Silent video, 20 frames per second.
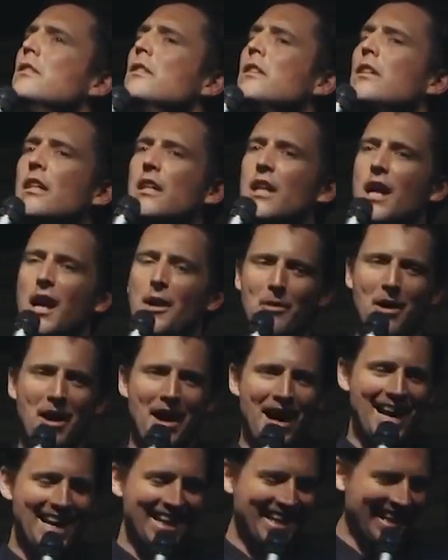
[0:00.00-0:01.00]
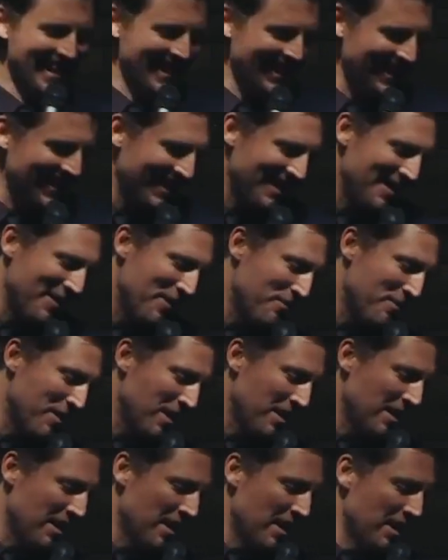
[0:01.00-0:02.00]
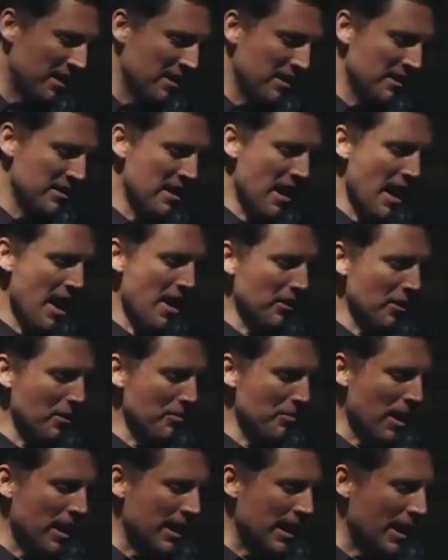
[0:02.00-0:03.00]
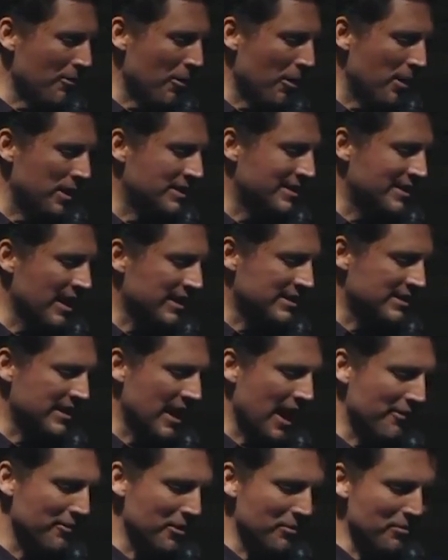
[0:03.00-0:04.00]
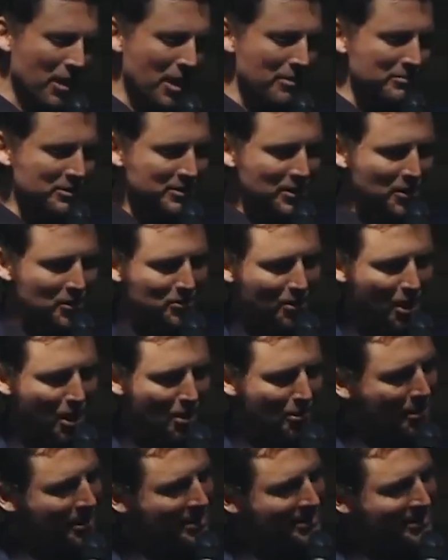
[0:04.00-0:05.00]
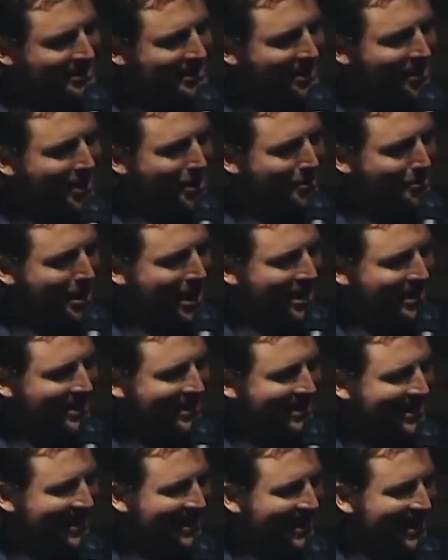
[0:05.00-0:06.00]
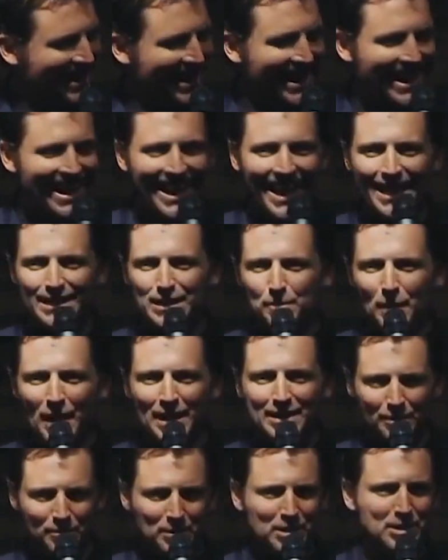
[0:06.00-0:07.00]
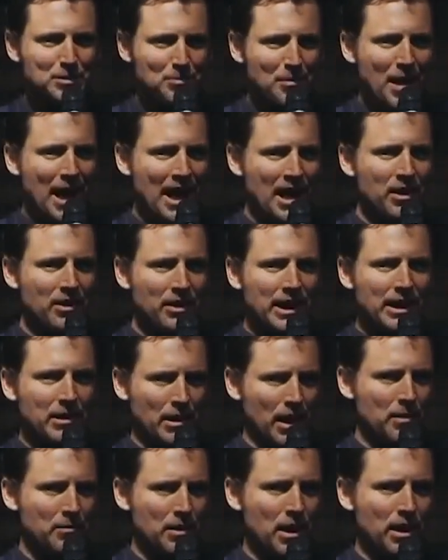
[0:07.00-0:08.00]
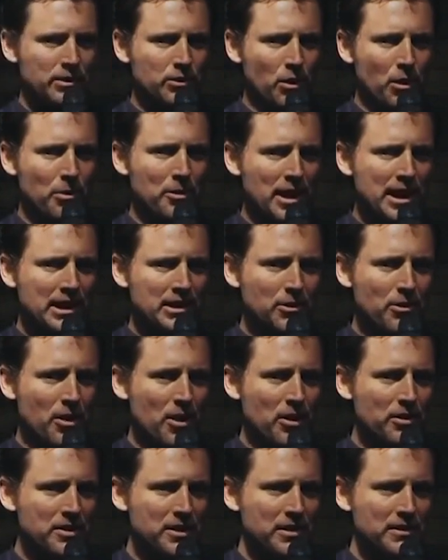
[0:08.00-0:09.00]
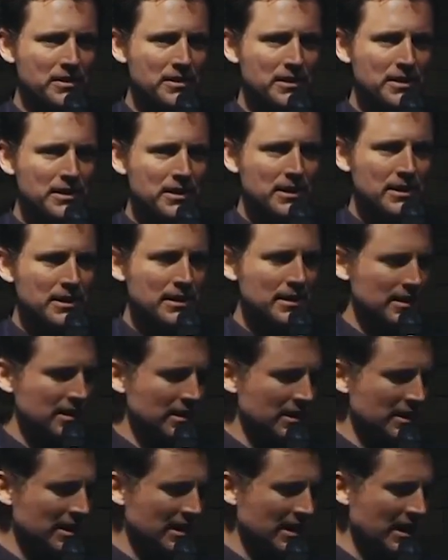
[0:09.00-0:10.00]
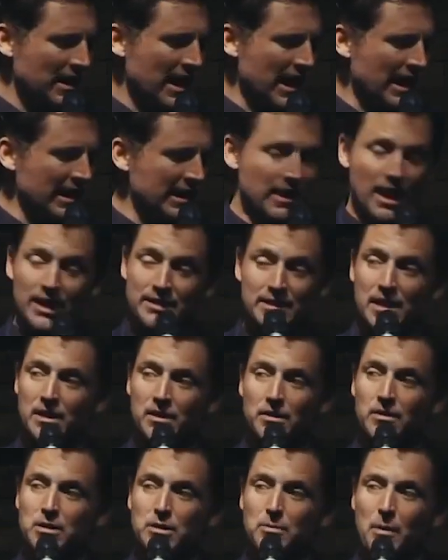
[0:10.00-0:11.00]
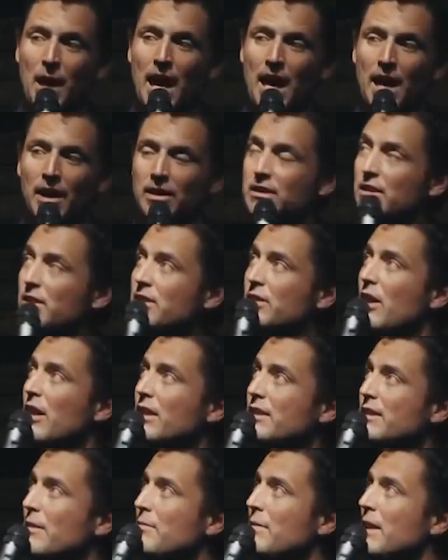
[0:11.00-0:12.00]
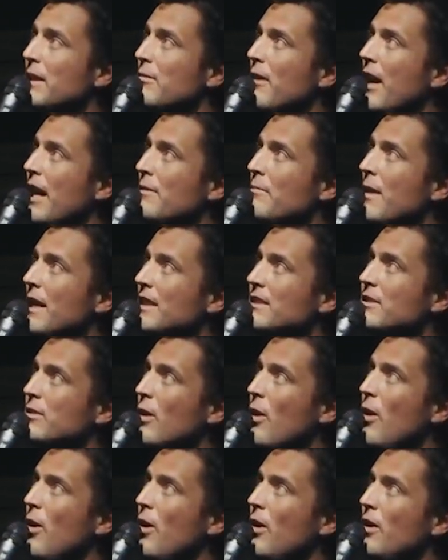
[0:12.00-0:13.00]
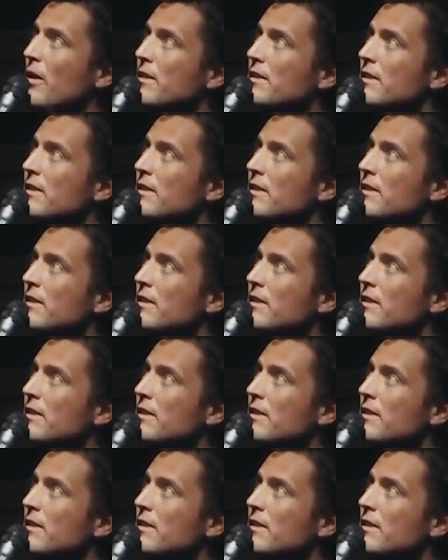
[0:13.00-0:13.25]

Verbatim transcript: And I'm like, "No, little buddy, I'm only six seven, but I'm still growing." You know what I mean? And I expect him to smile like a, a normal eight year old, and he doesn't smile. He just looks at me right in my soul.